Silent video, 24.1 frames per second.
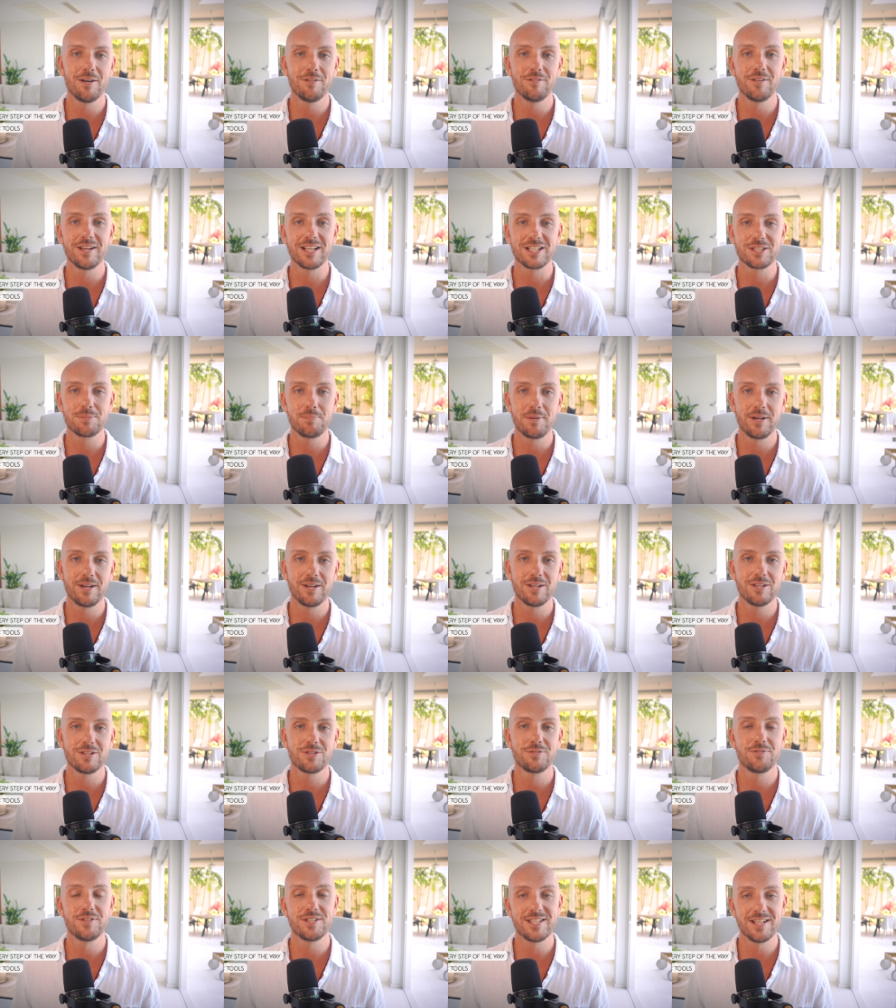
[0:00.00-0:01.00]
of
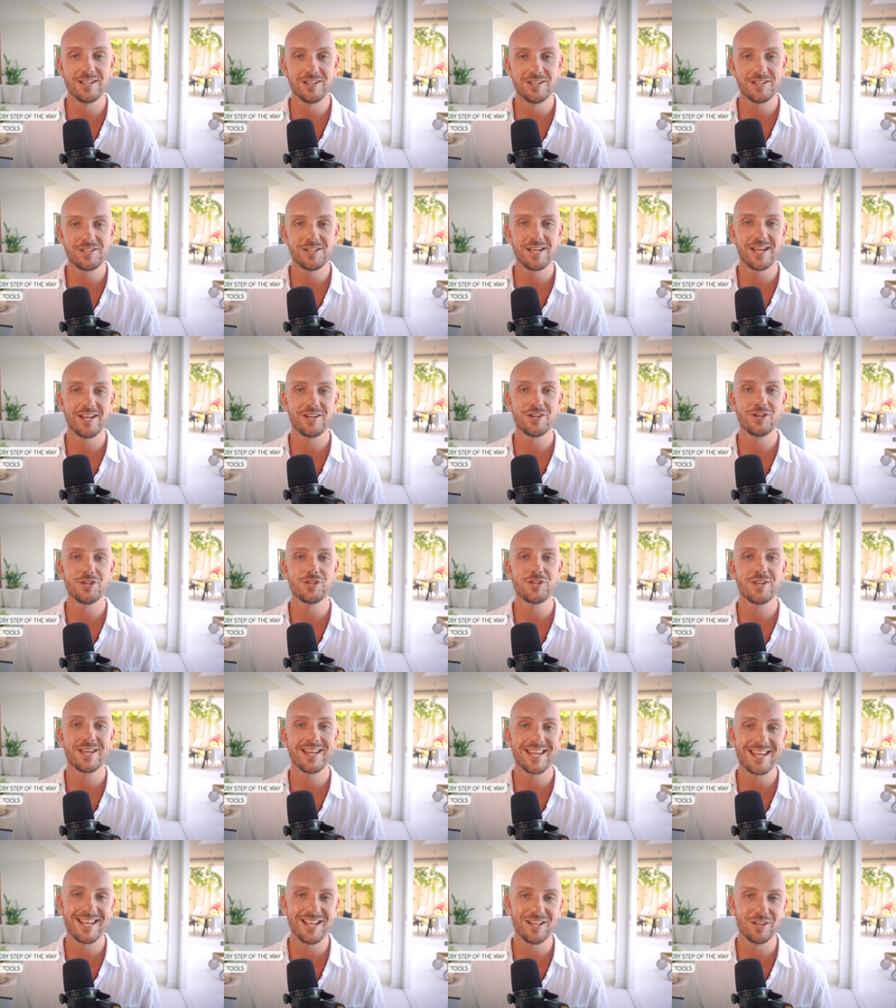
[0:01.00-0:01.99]
experienced facilitators,
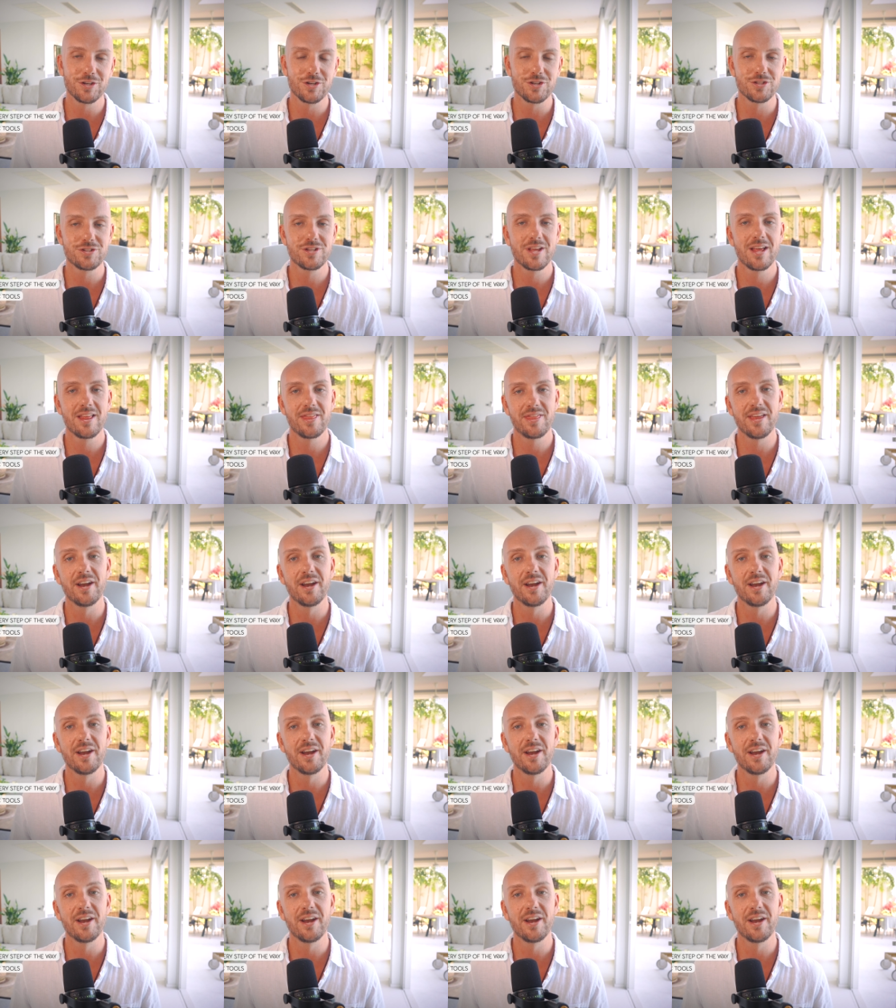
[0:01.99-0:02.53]
healers,